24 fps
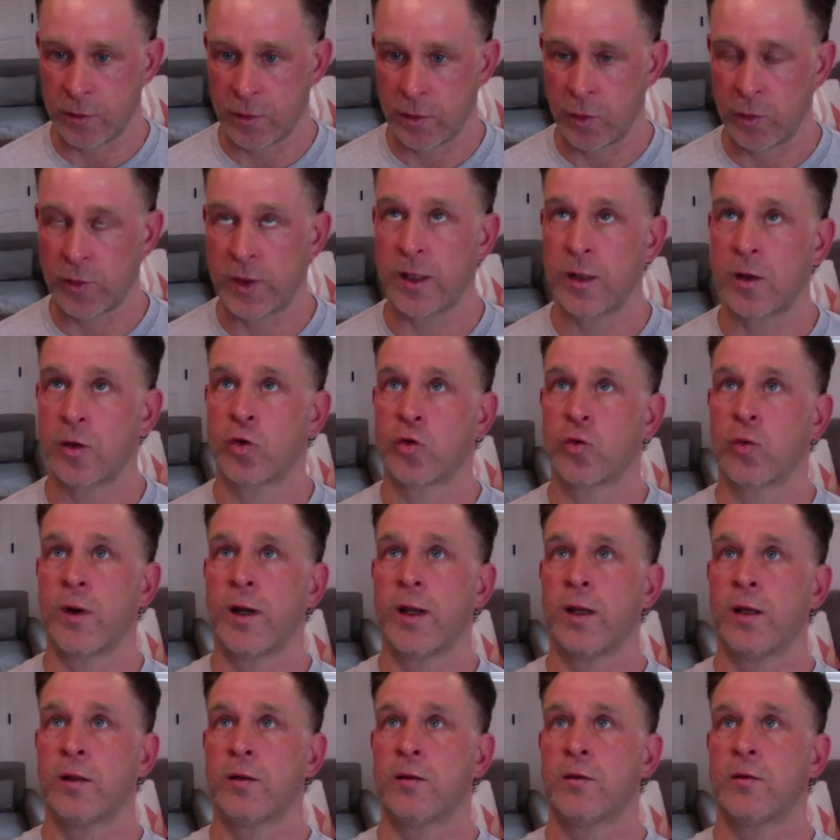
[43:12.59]
You don't get a
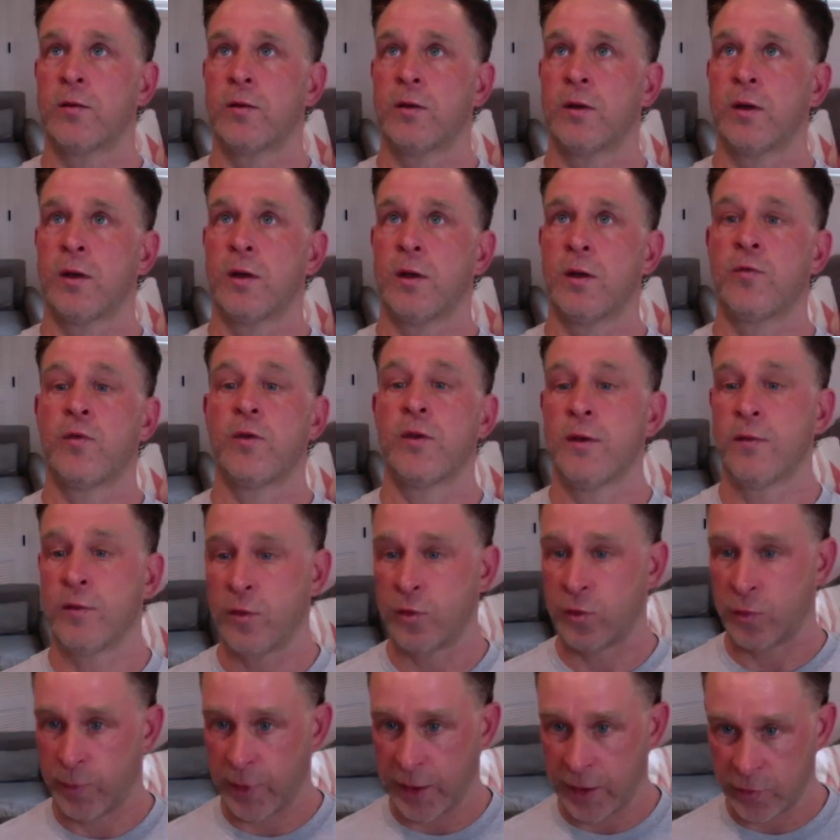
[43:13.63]
grant if
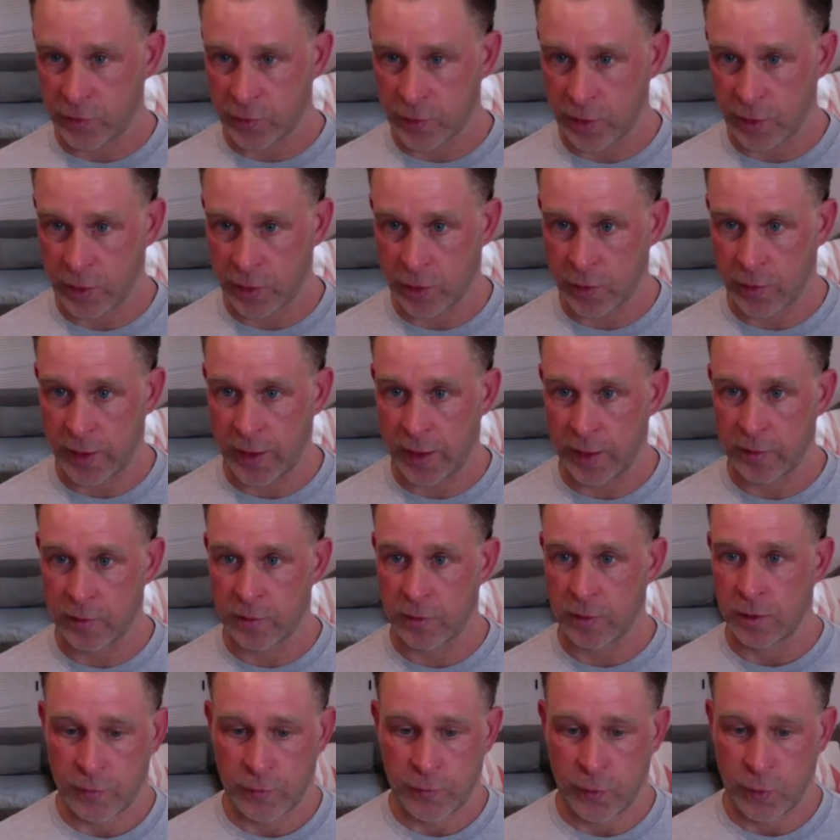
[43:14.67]
it's based on a grant
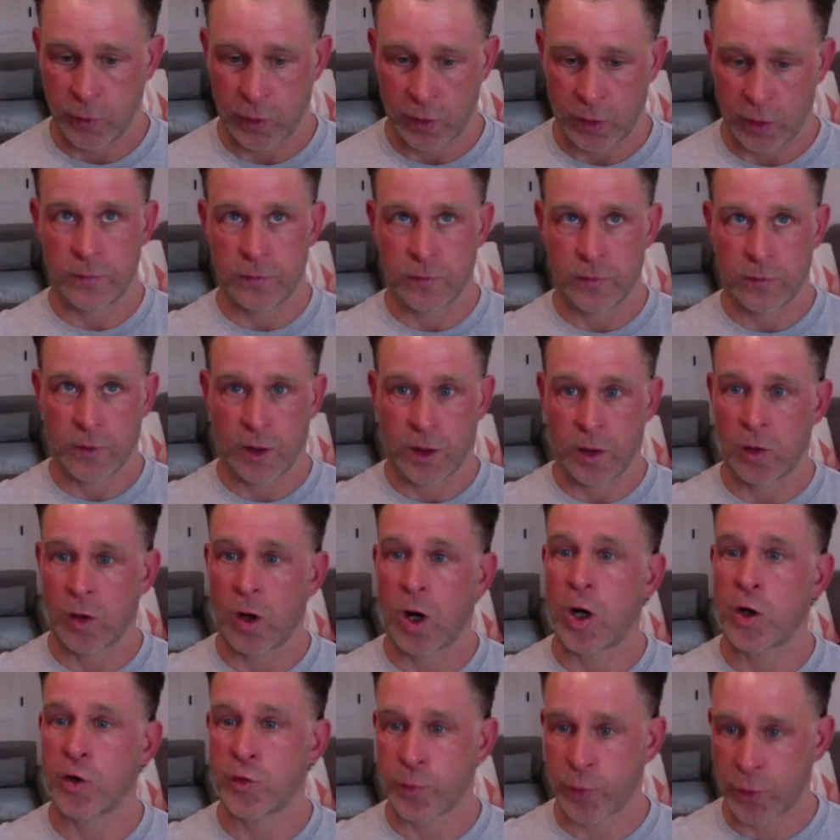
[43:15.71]
for a
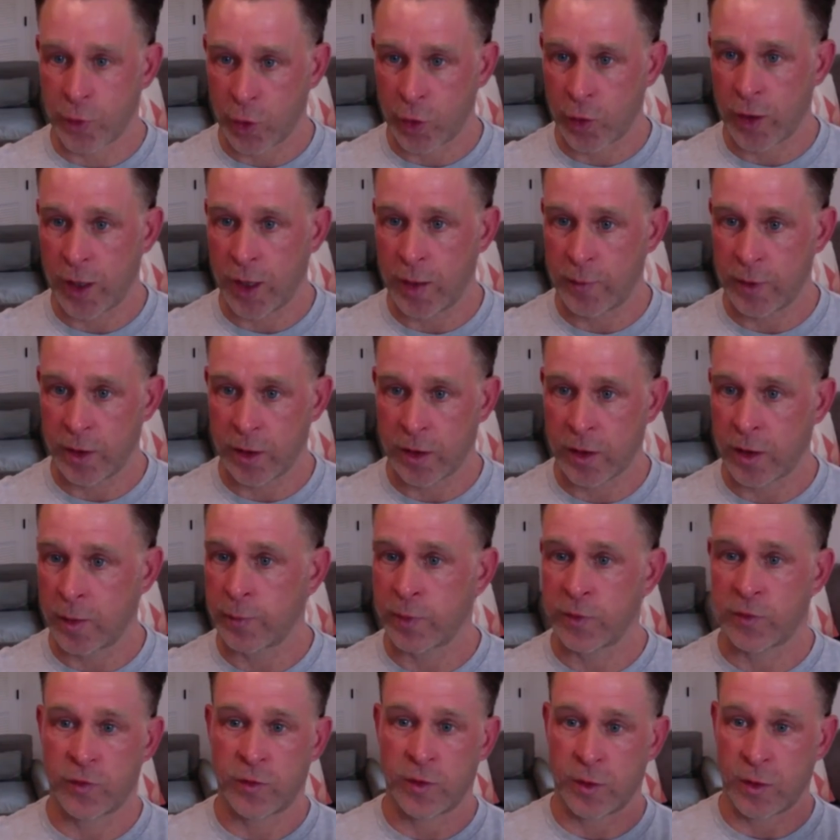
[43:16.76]
large program
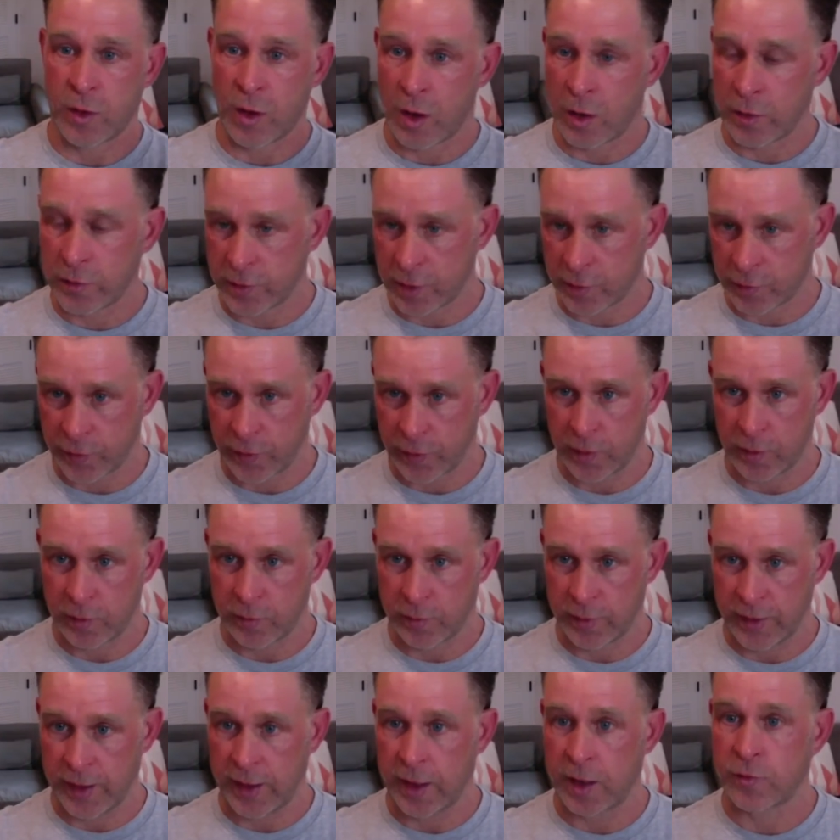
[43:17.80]
encompassing all different
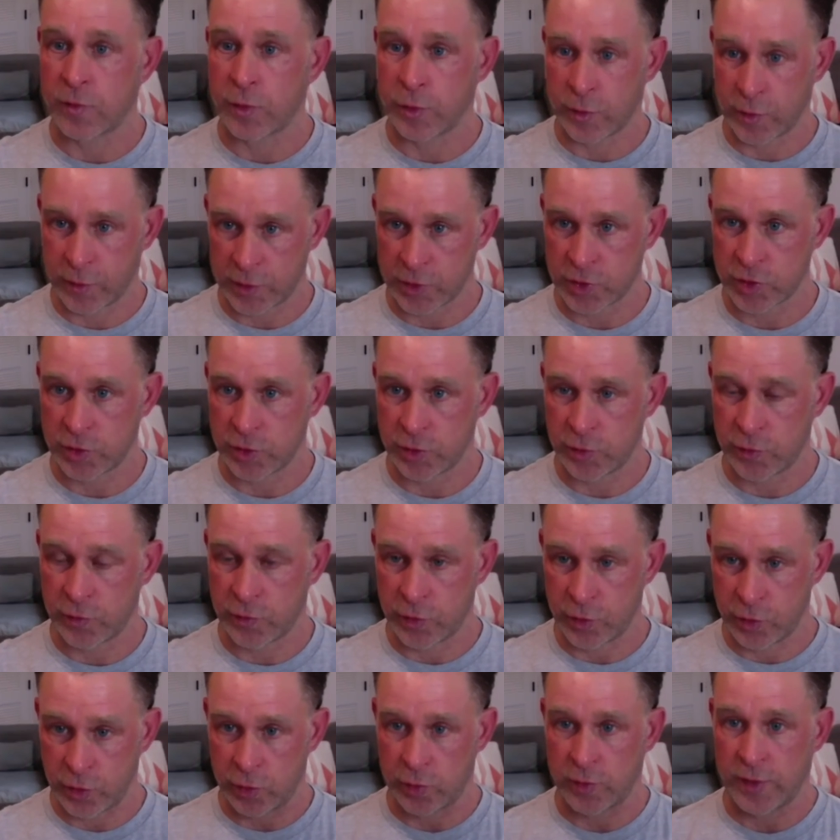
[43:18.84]
behavioral issues.
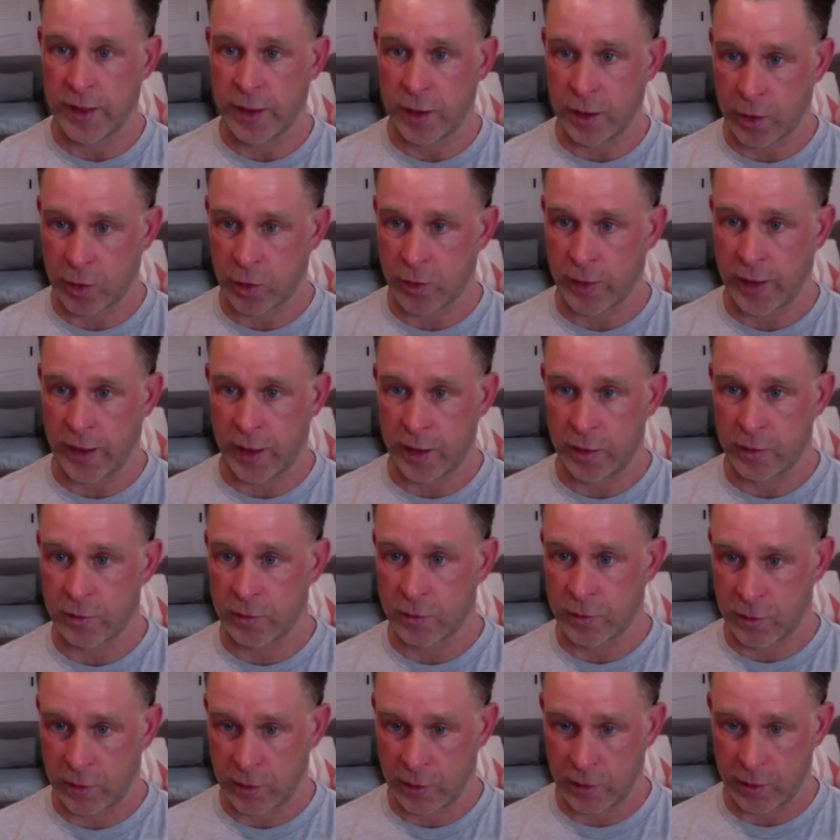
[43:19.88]
You get a grant
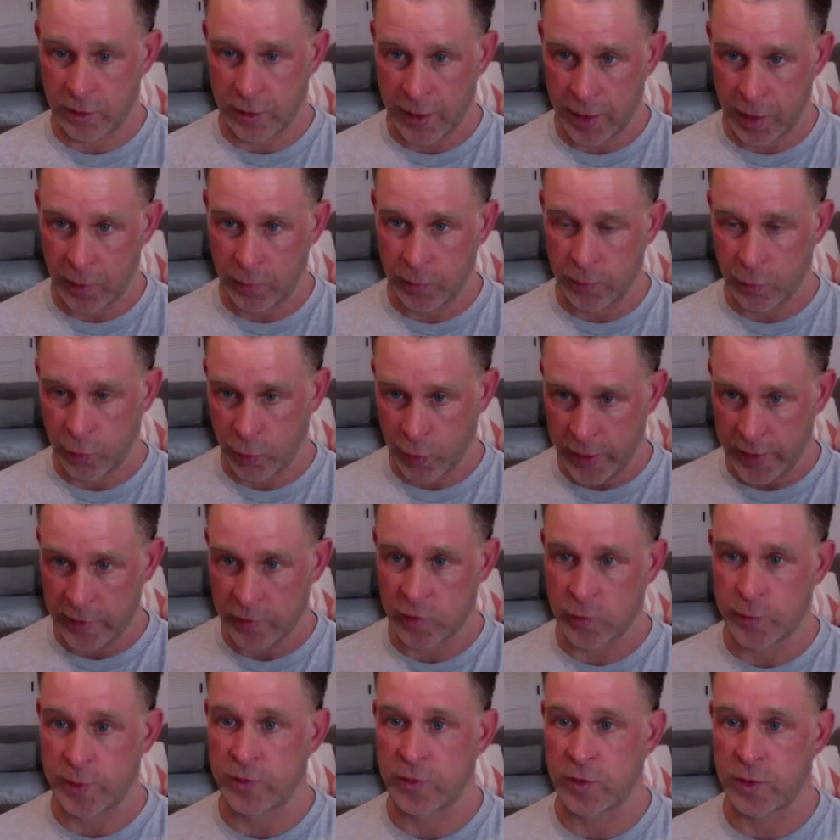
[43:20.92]
to help one
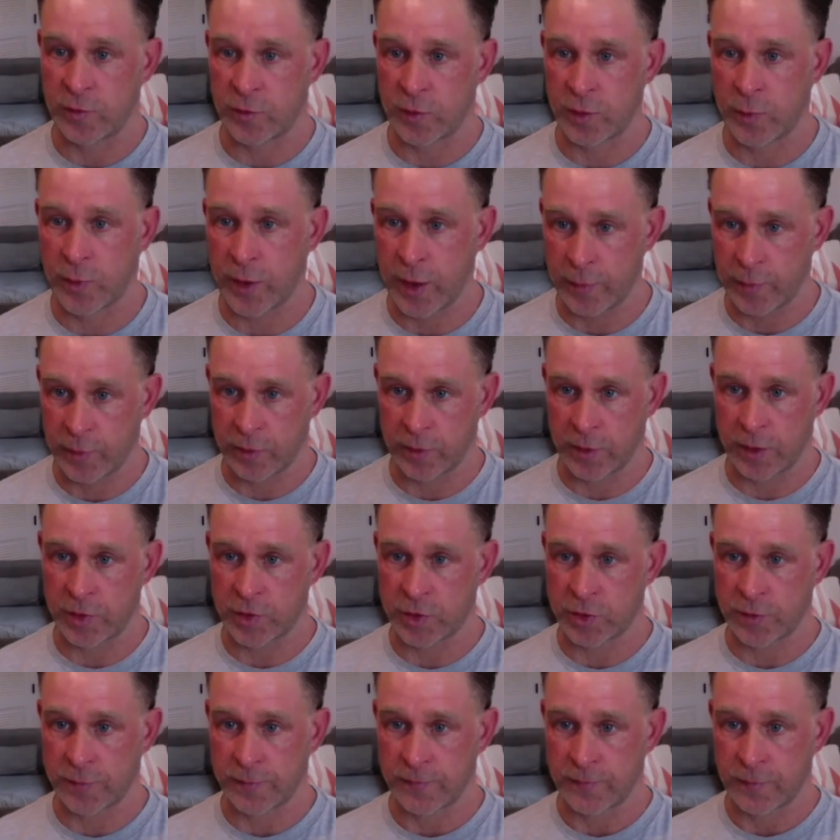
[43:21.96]
specific
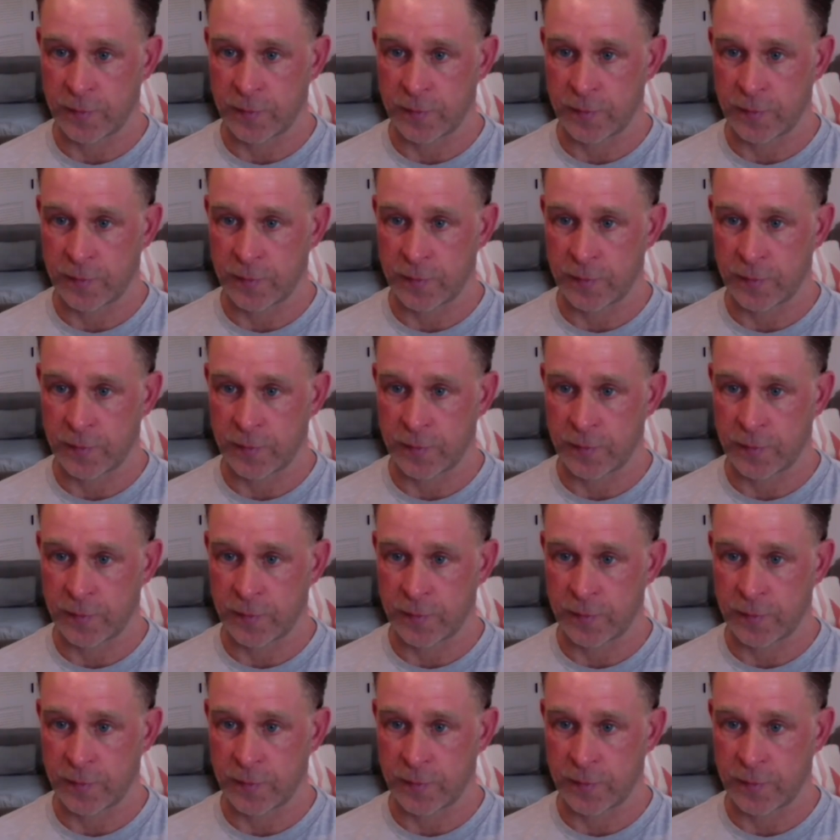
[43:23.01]
population.